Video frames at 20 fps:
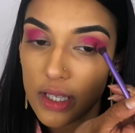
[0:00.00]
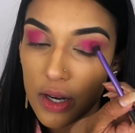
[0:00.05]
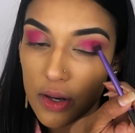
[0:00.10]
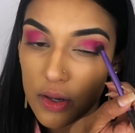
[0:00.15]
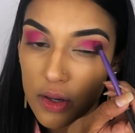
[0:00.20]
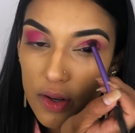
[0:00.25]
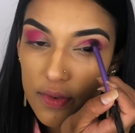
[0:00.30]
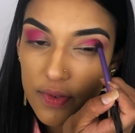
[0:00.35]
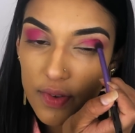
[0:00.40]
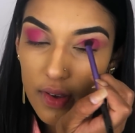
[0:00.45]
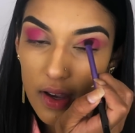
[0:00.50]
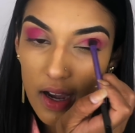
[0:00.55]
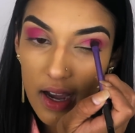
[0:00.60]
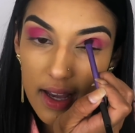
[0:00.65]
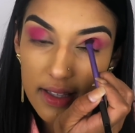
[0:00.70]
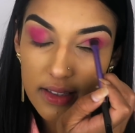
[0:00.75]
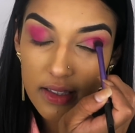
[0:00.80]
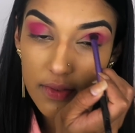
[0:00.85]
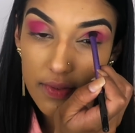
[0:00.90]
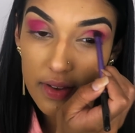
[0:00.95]
I don't know if you
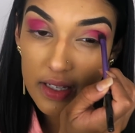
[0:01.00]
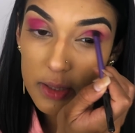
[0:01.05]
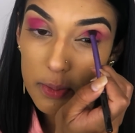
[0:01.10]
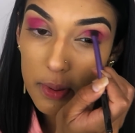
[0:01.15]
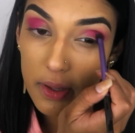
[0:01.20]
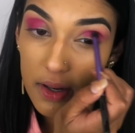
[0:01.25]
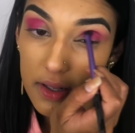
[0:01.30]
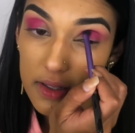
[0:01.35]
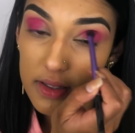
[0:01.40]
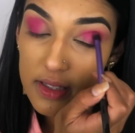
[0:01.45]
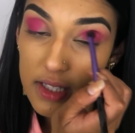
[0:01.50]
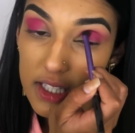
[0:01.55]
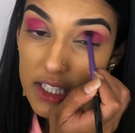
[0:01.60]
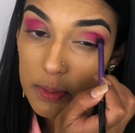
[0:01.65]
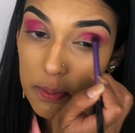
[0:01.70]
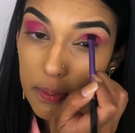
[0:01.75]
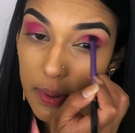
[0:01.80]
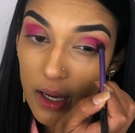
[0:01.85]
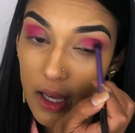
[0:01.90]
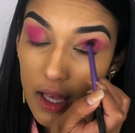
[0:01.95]
guys have experienced
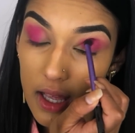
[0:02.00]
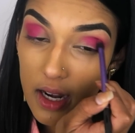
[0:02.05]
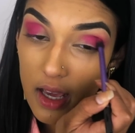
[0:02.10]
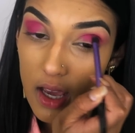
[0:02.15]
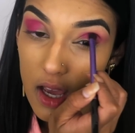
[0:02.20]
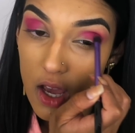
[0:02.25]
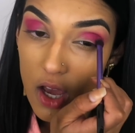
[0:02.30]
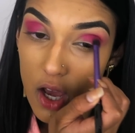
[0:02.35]
this, but